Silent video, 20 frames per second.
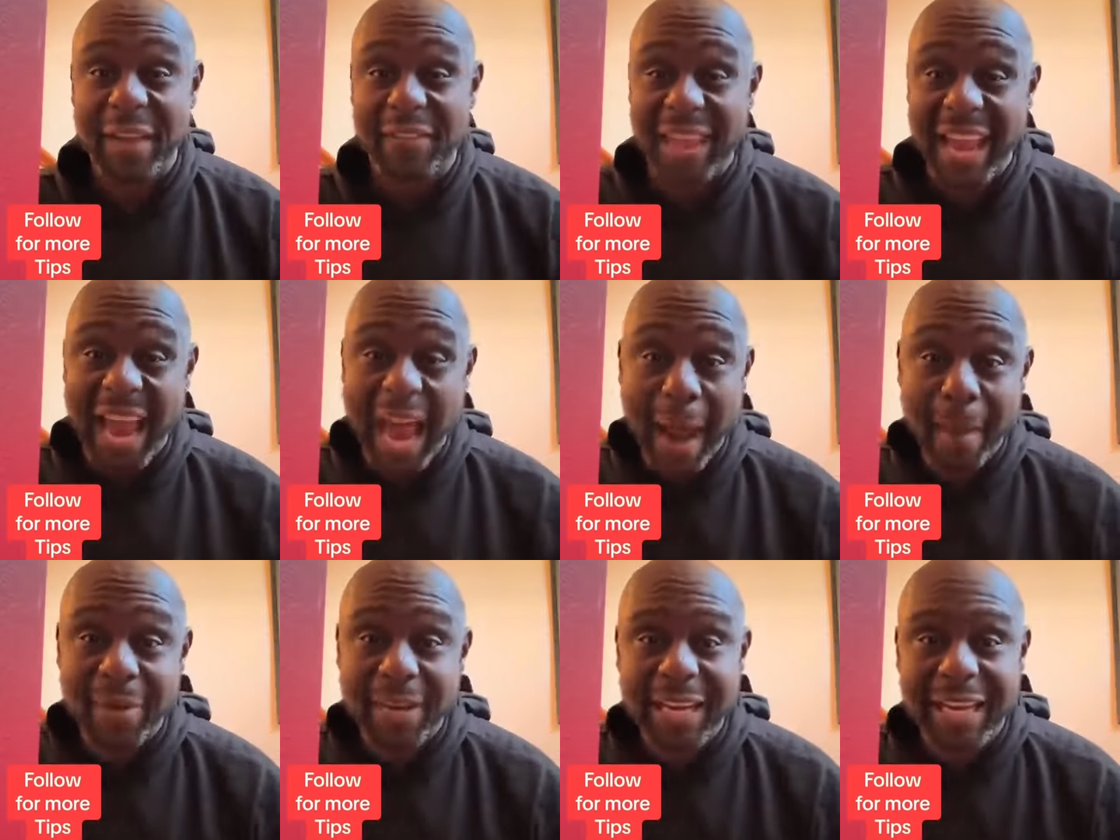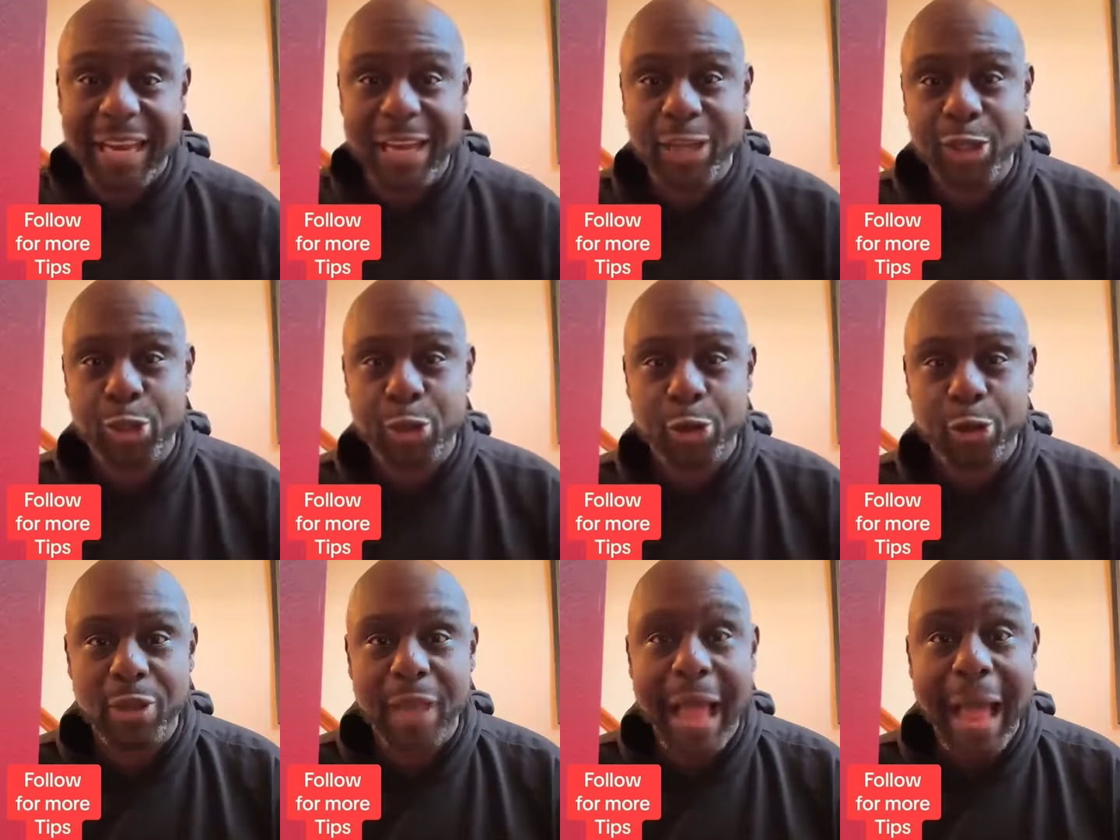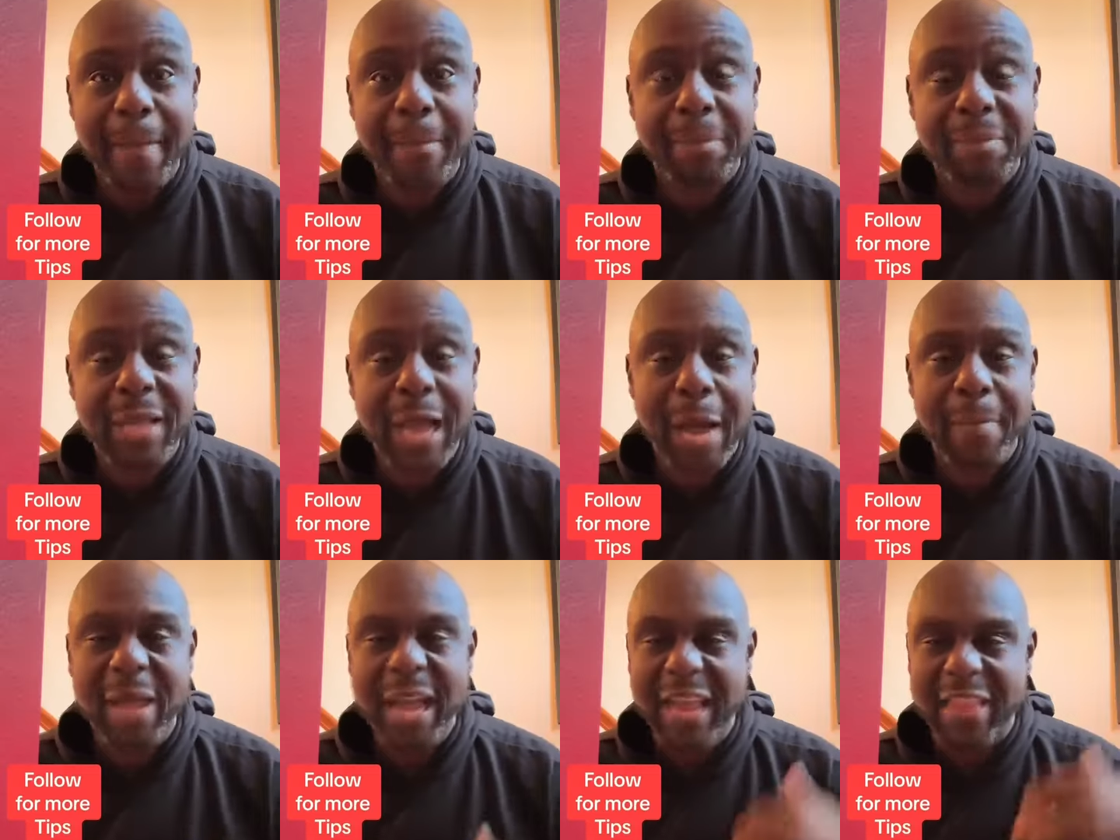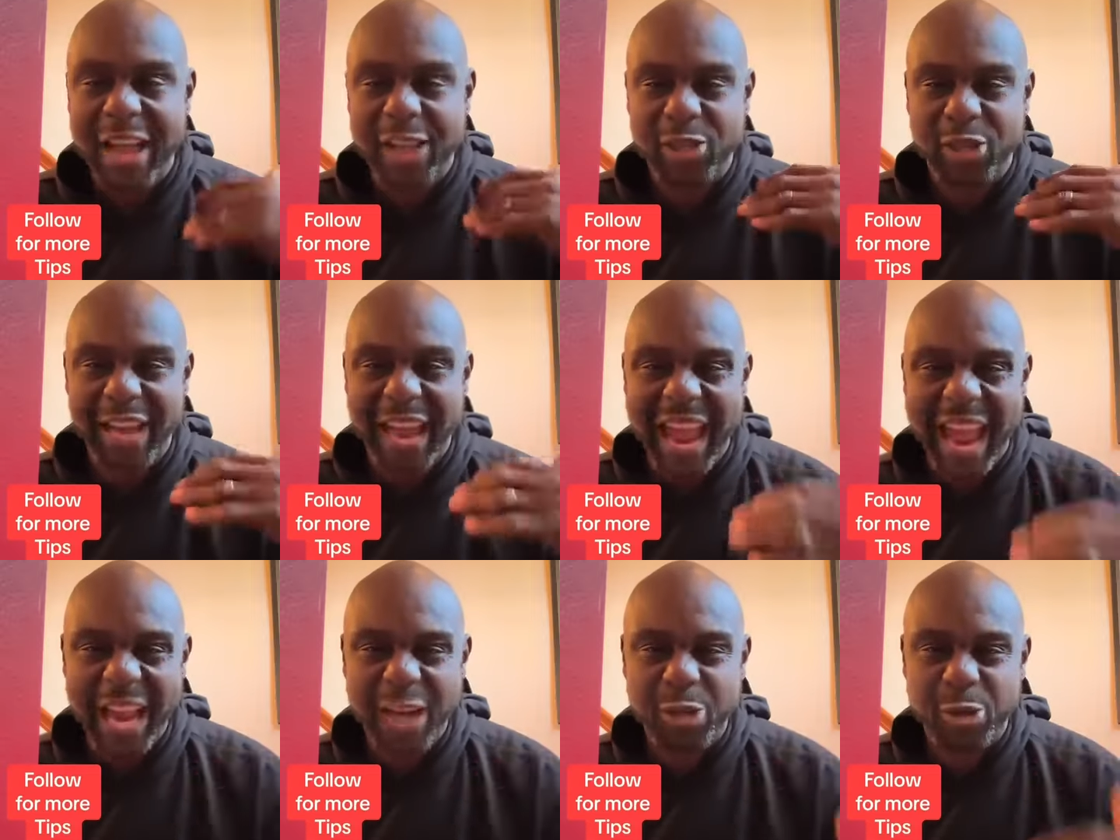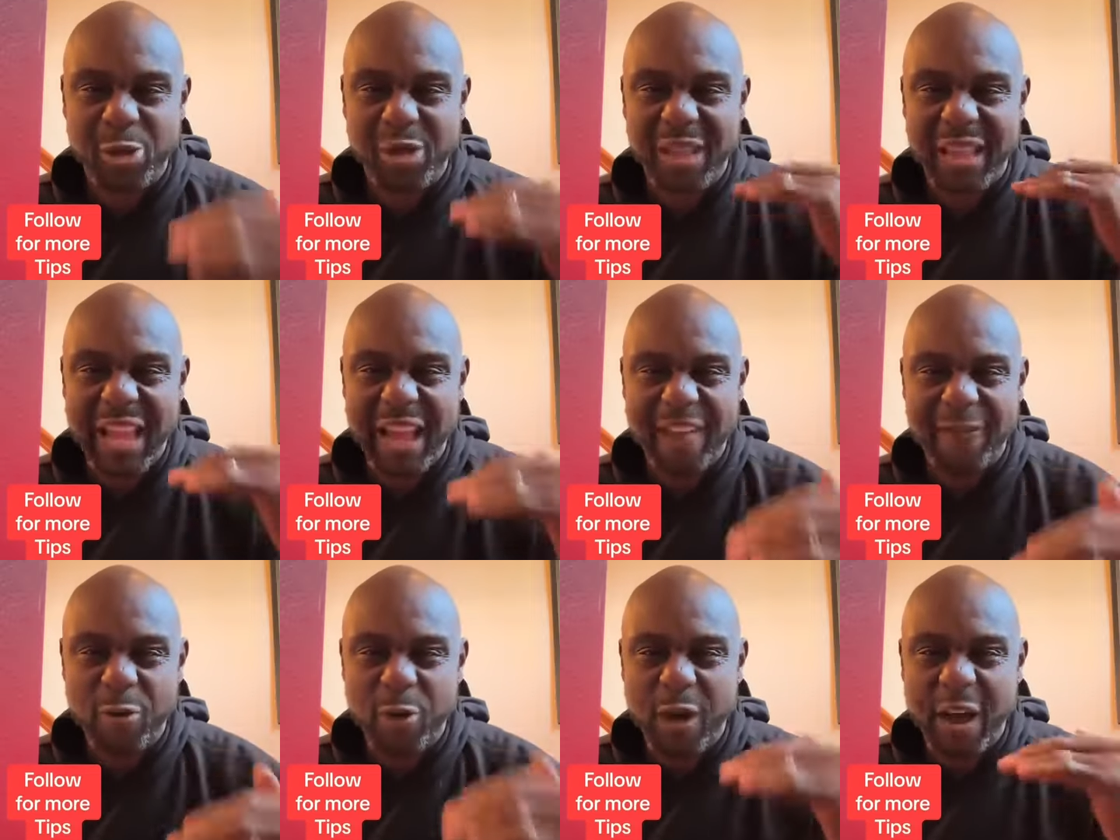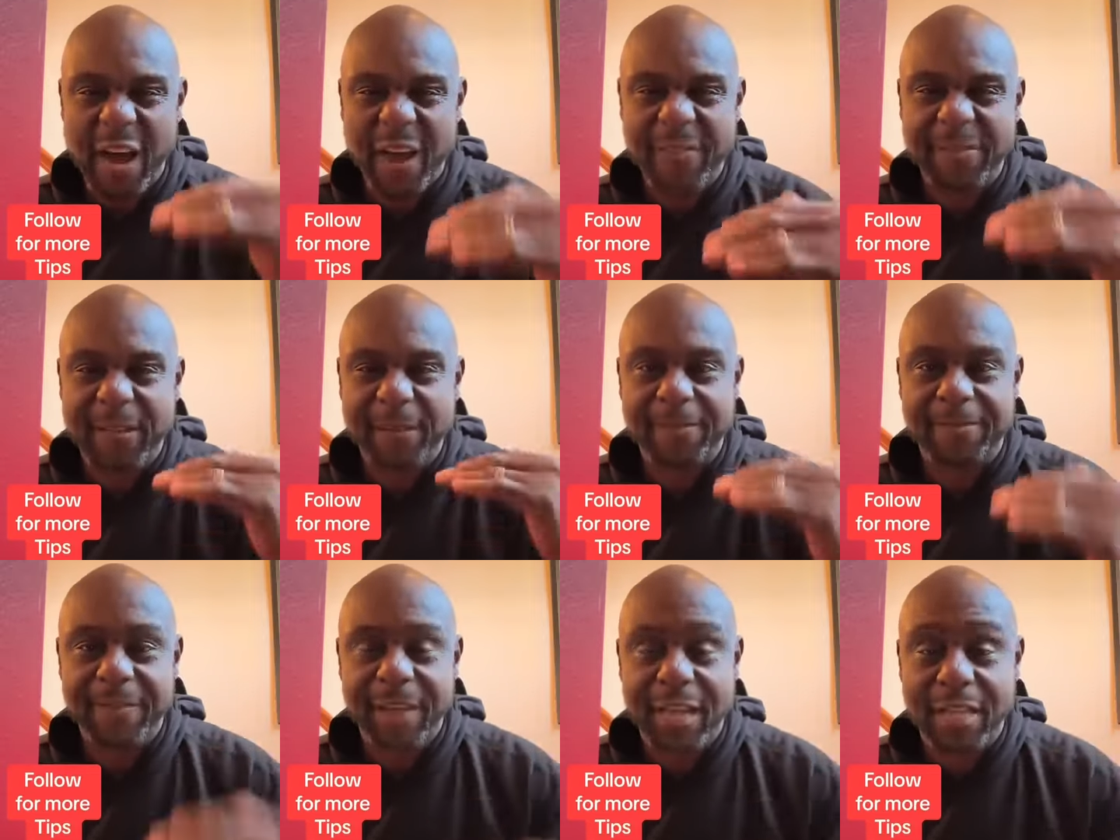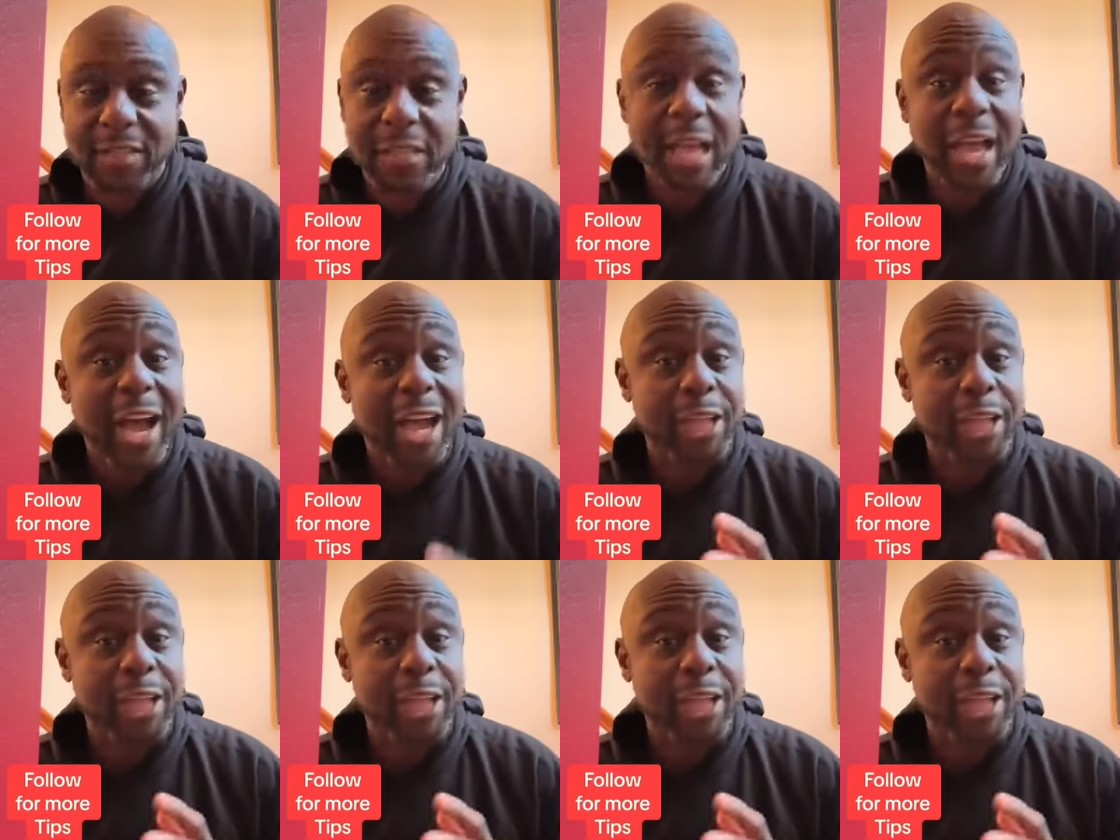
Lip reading: If they happen to get into your laptop, that's an extra level of defense,